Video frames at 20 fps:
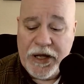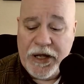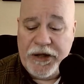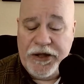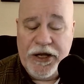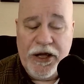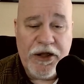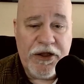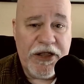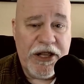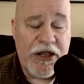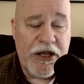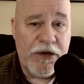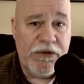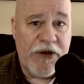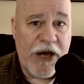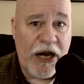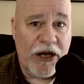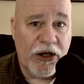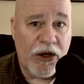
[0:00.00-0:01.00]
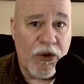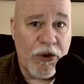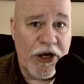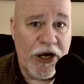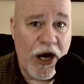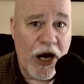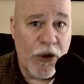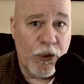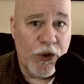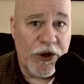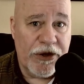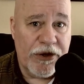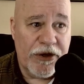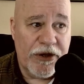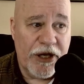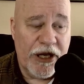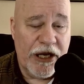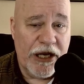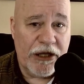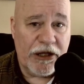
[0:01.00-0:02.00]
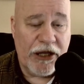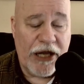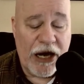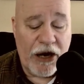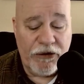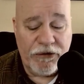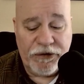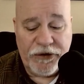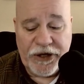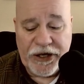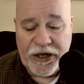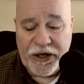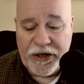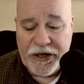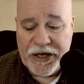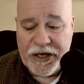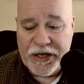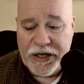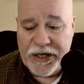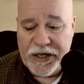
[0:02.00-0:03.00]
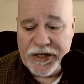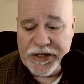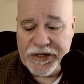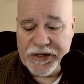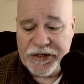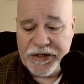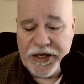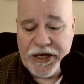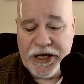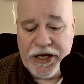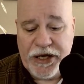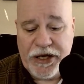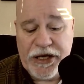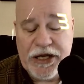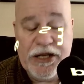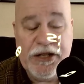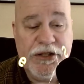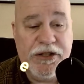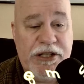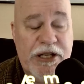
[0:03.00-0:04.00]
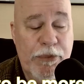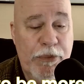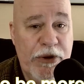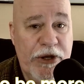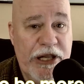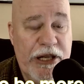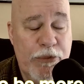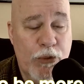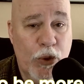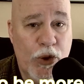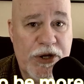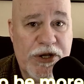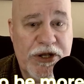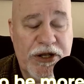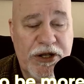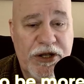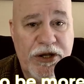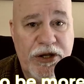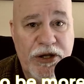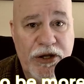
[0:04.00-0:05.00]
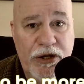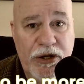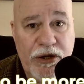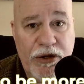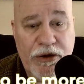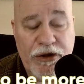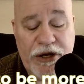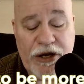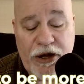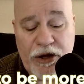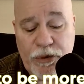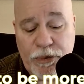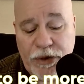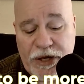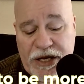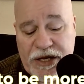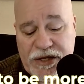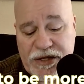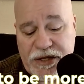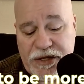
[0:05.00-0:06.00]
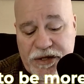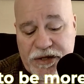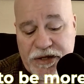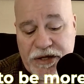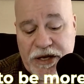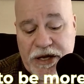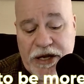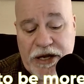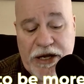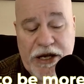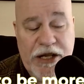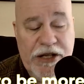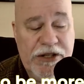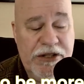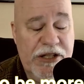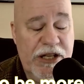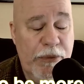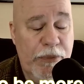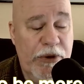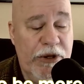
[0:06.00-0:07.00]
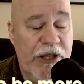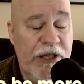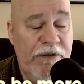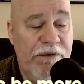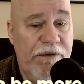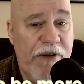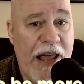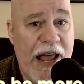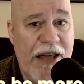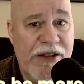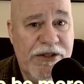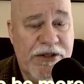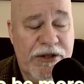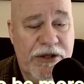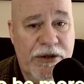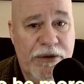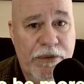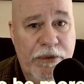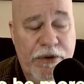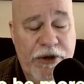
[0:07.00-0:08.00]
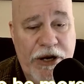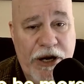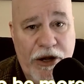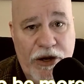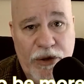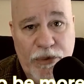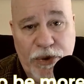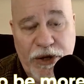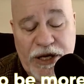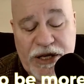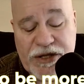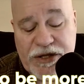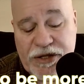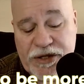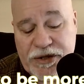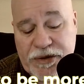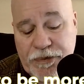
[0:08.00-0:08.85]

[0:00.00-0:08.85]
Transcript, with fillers: The other thing that you've got going on with Cloudflare is it's typically more secure than other places. It's typically faster than other places.